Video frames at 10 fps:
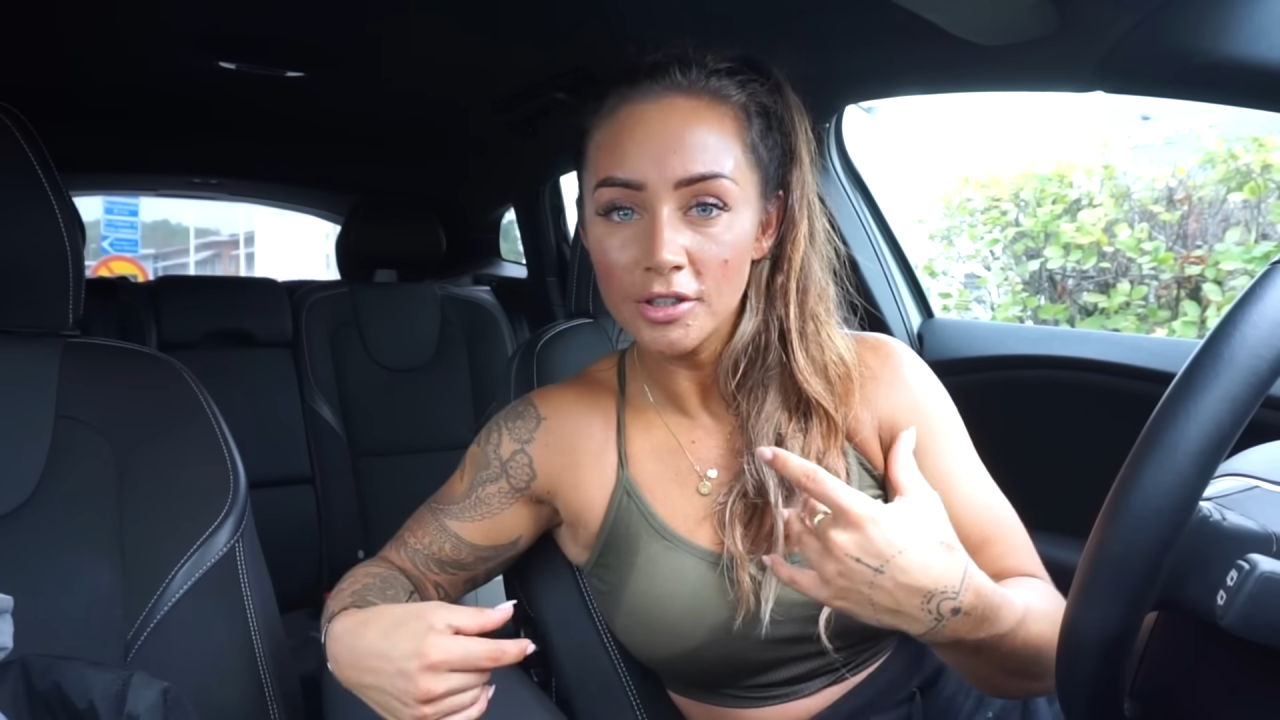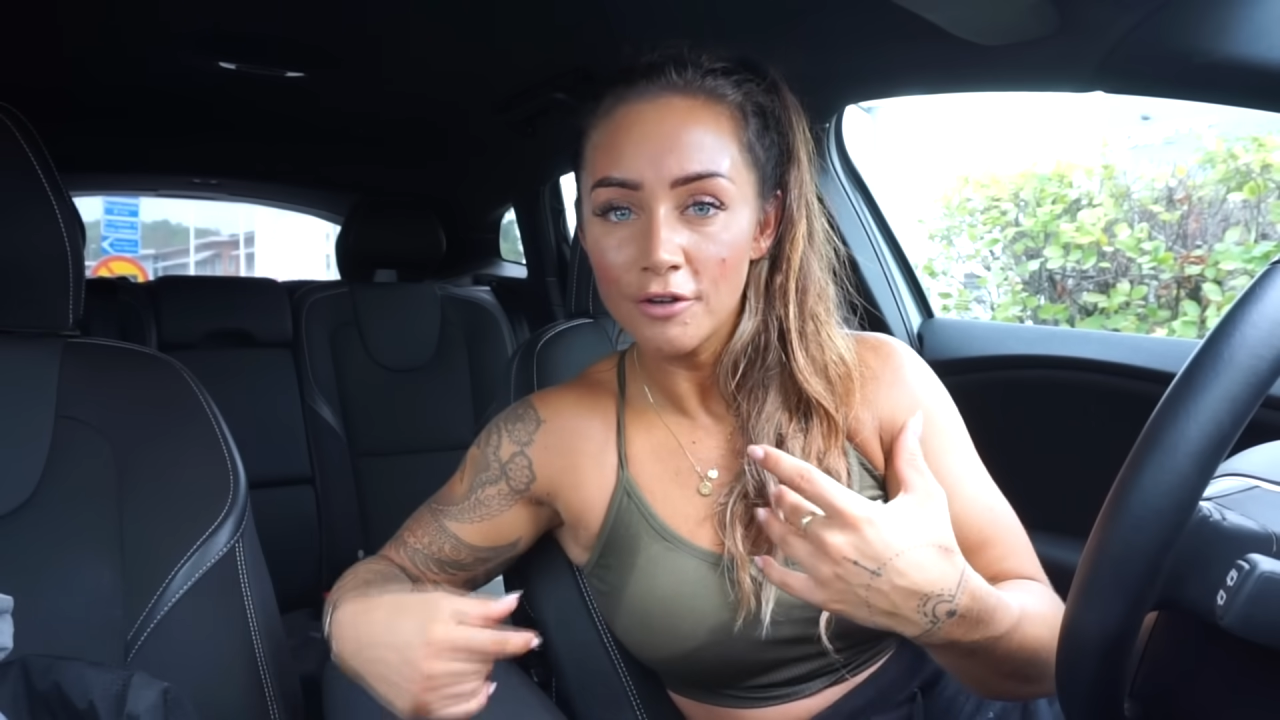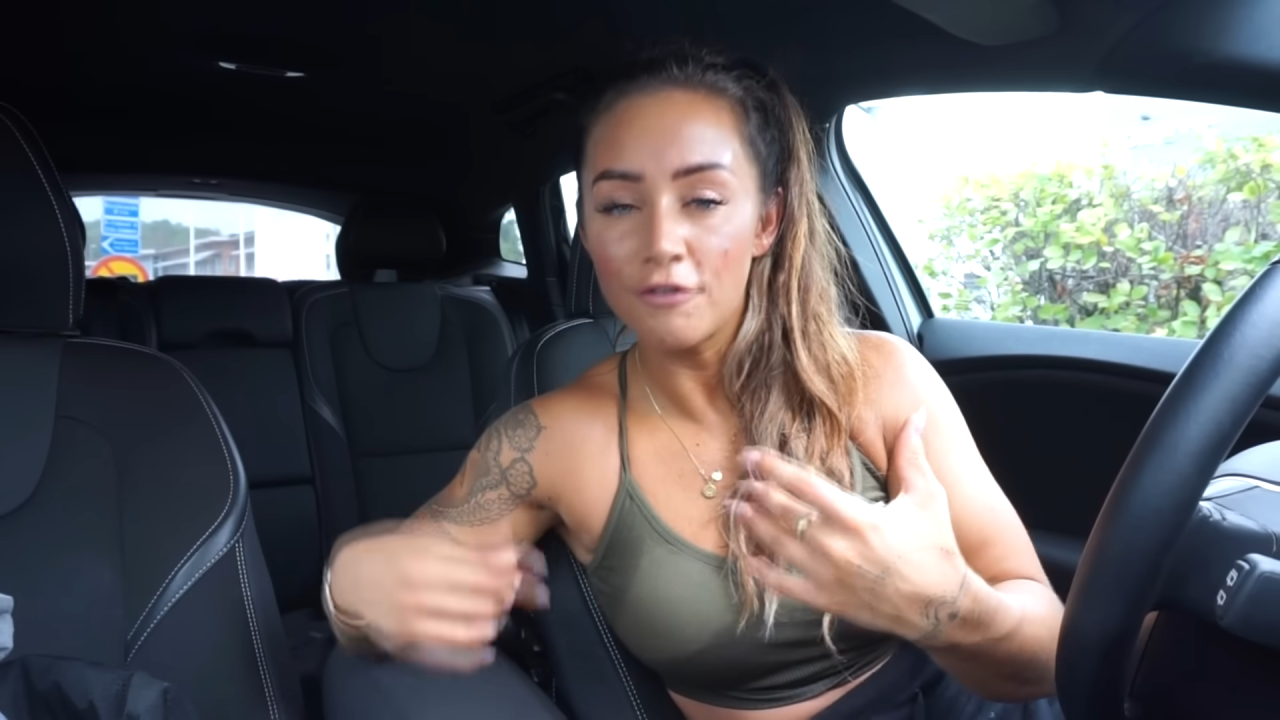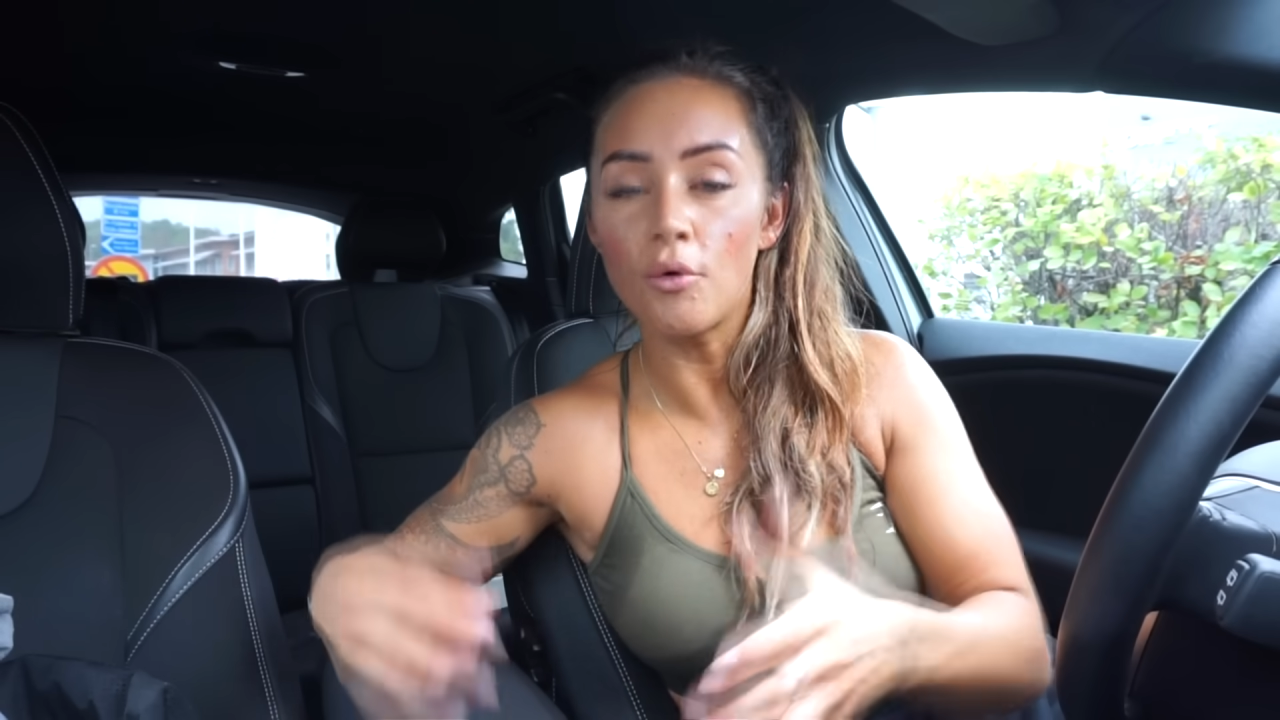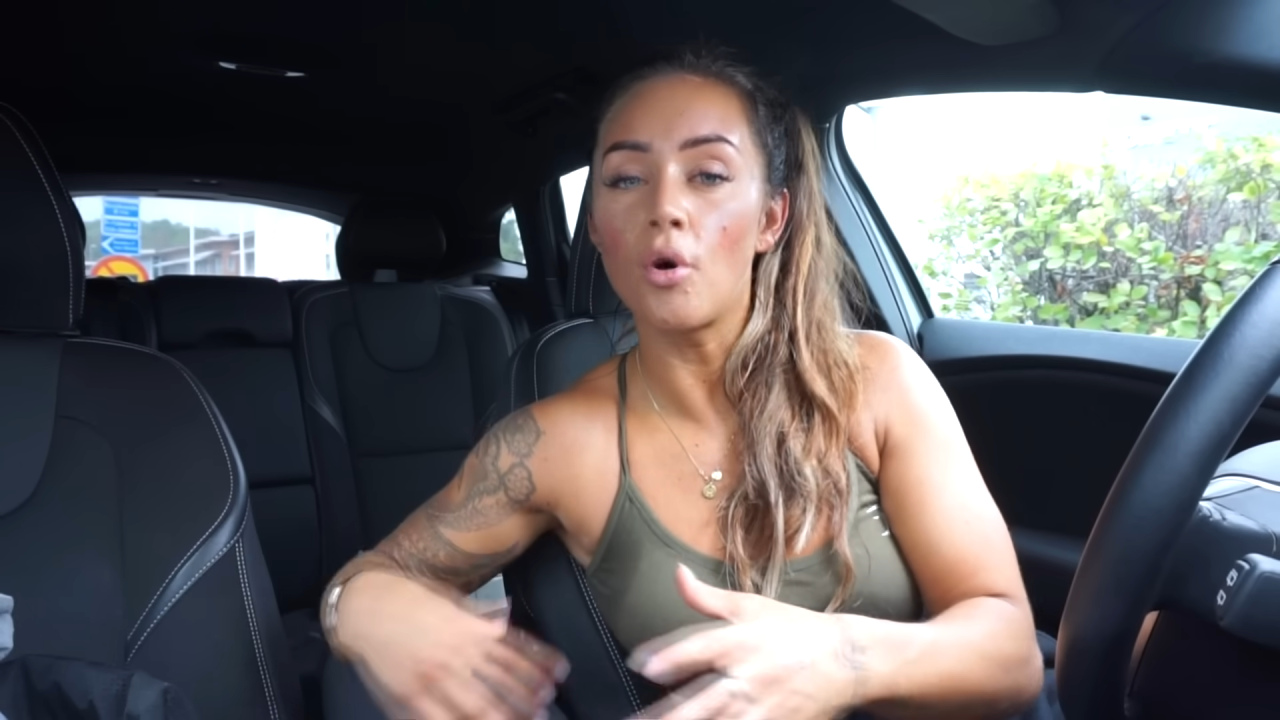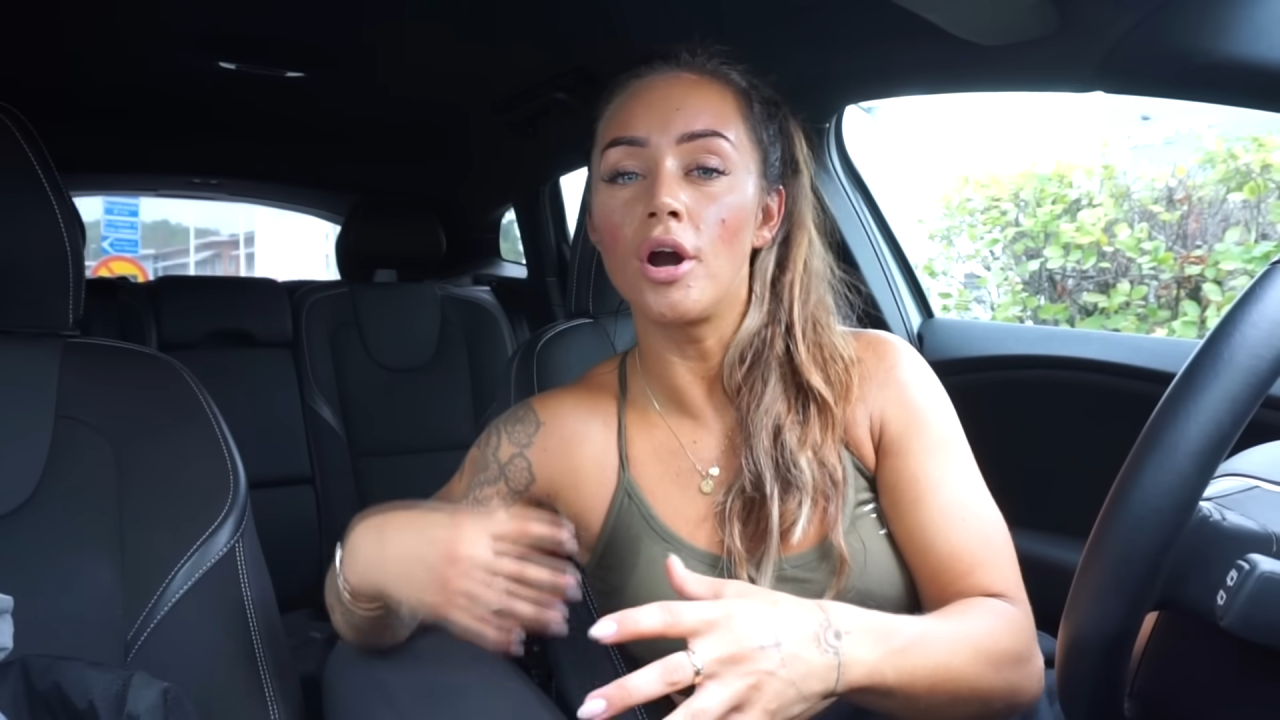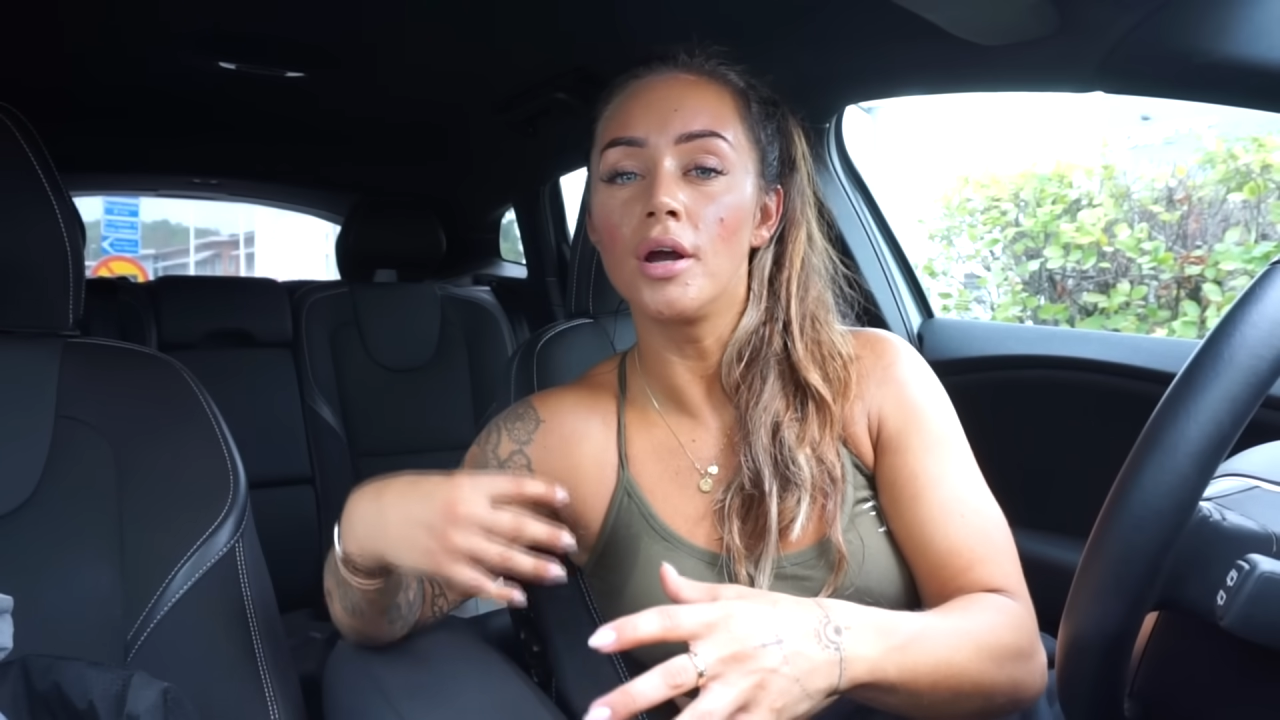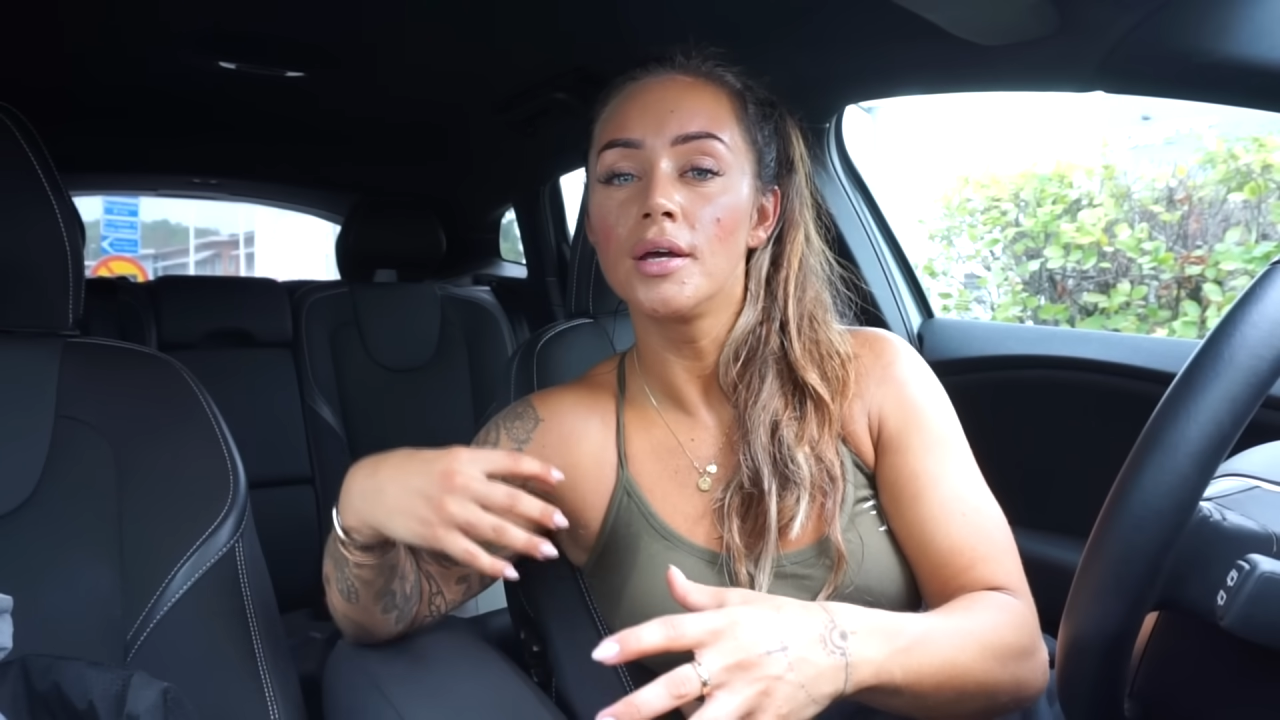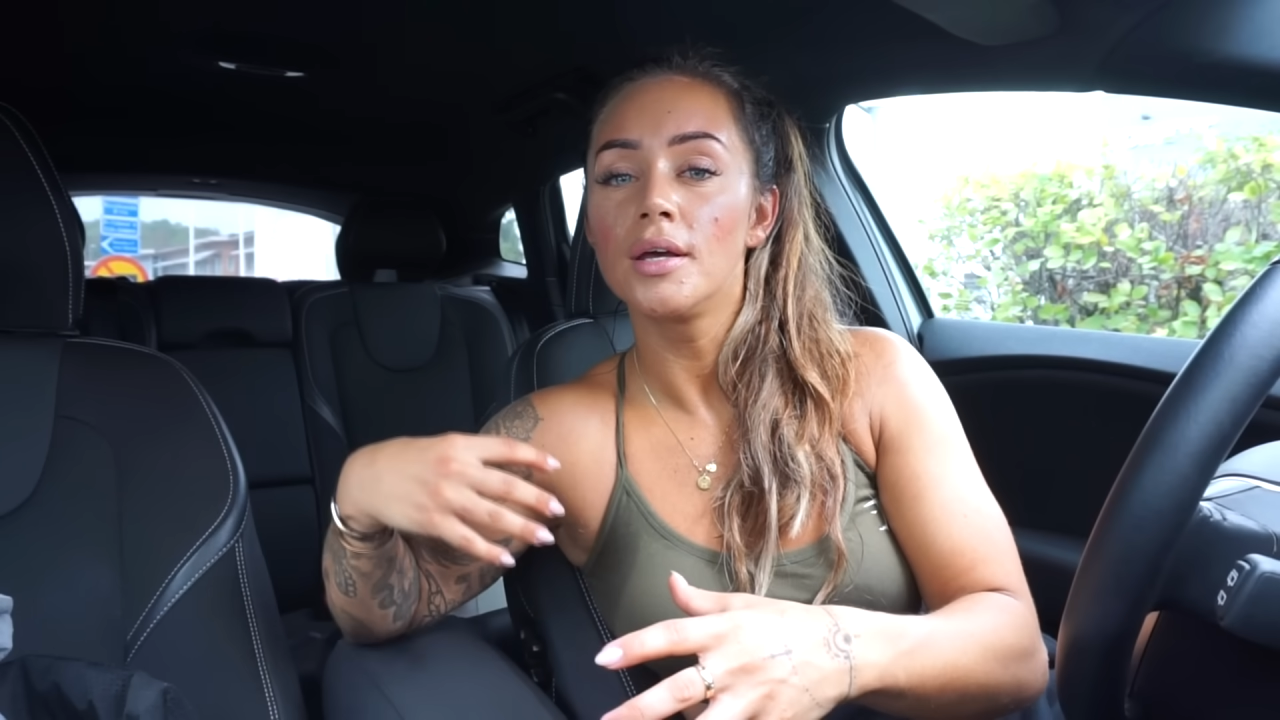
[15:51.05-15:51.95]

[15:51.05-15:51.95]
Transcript: for